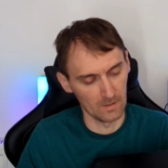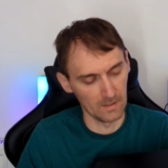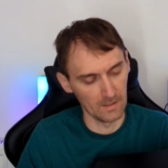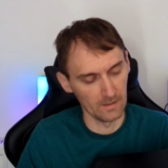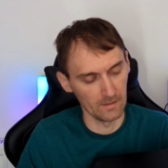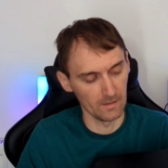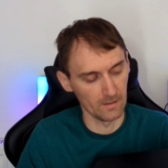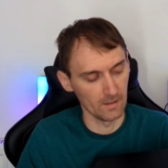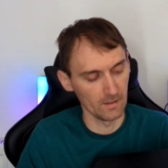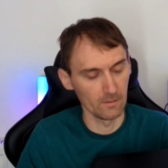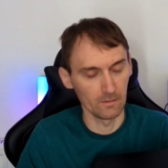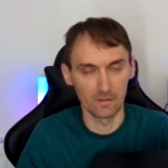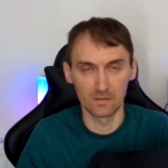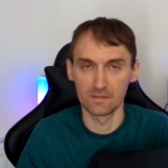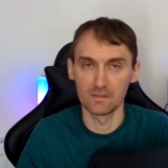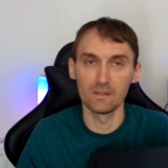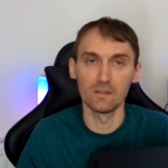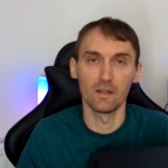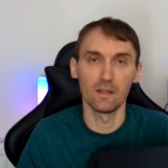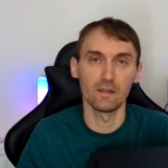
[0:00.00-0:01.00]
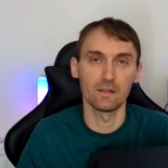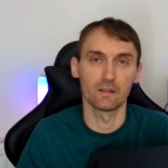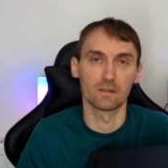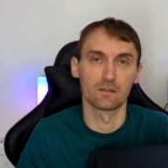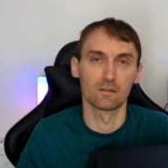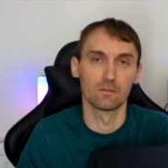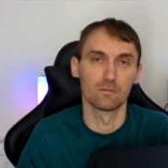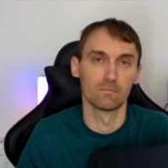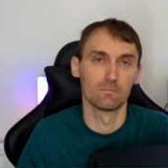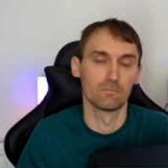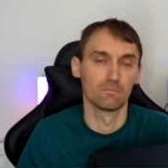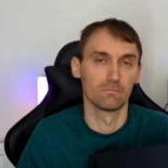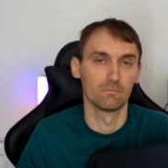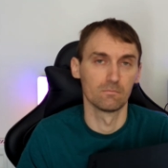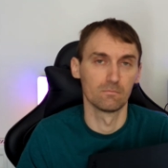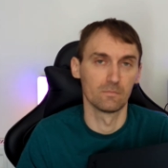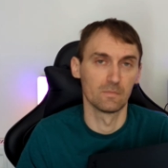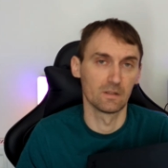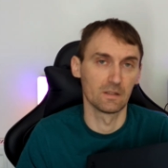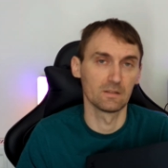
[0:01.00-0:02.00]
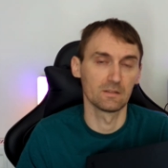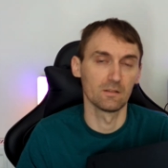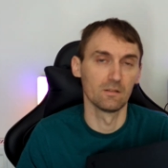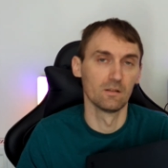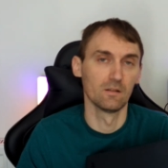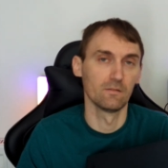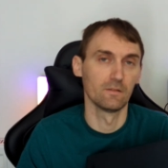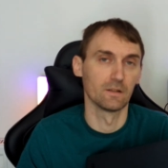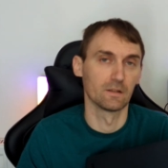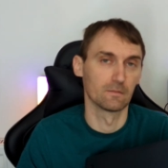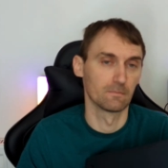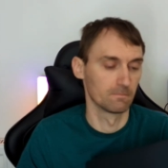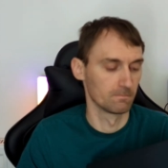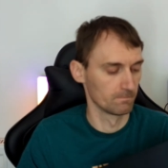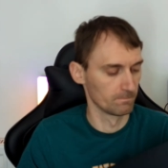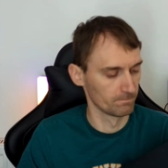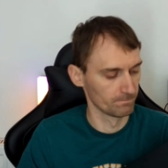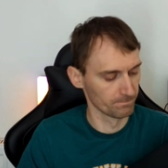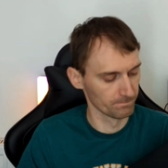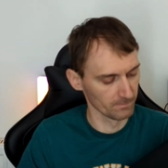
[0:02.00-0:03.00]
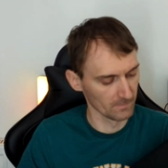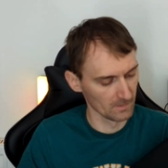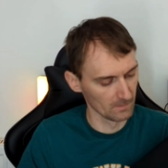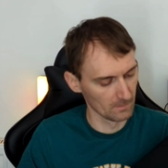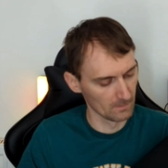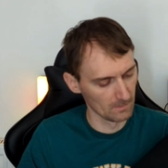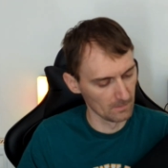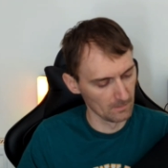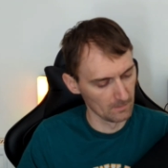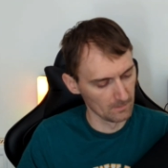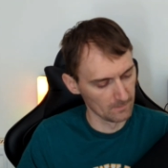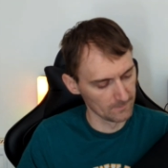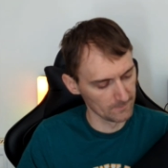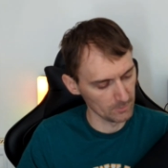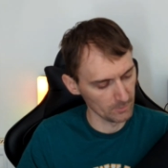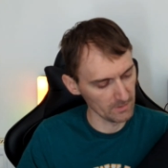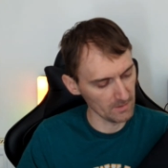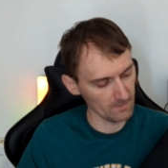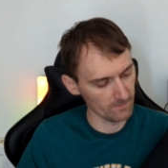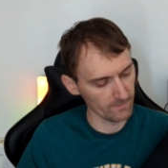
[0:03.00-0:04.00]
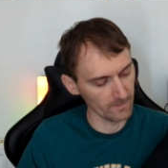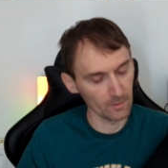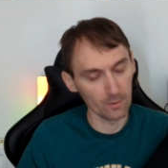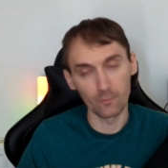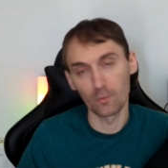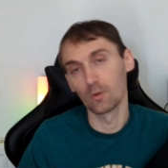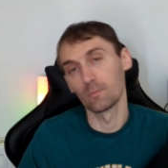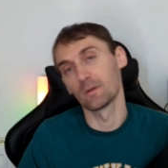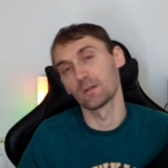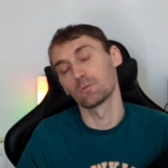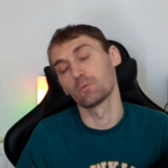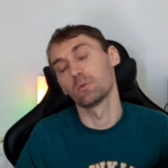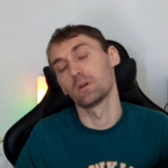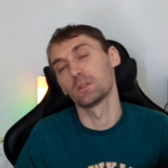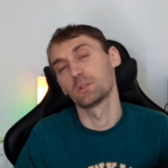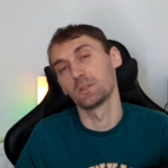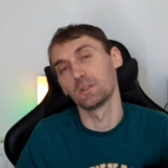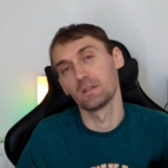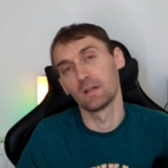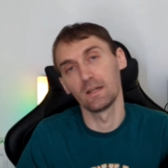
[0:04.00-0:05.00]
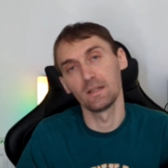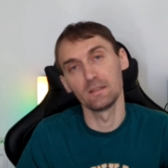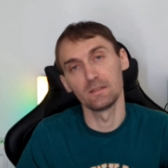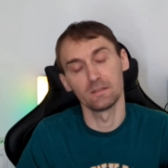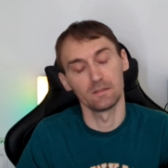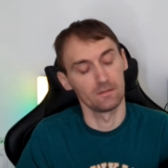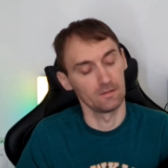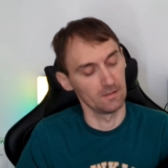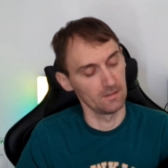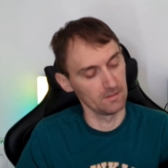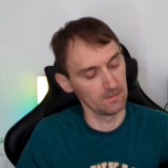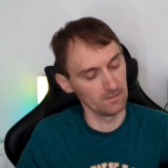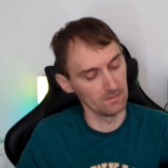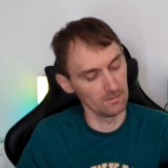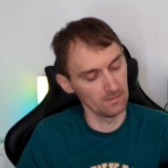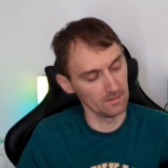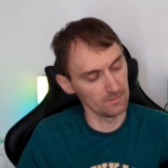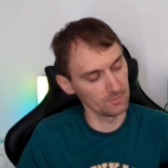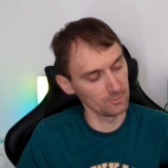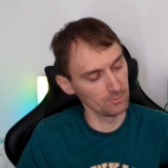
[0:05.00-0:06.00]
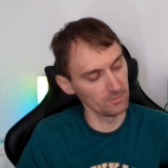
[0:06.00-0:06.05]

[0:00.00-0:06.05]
I, I still like it I still love it. So yeah, thank you very much for watching guys and uh, I'll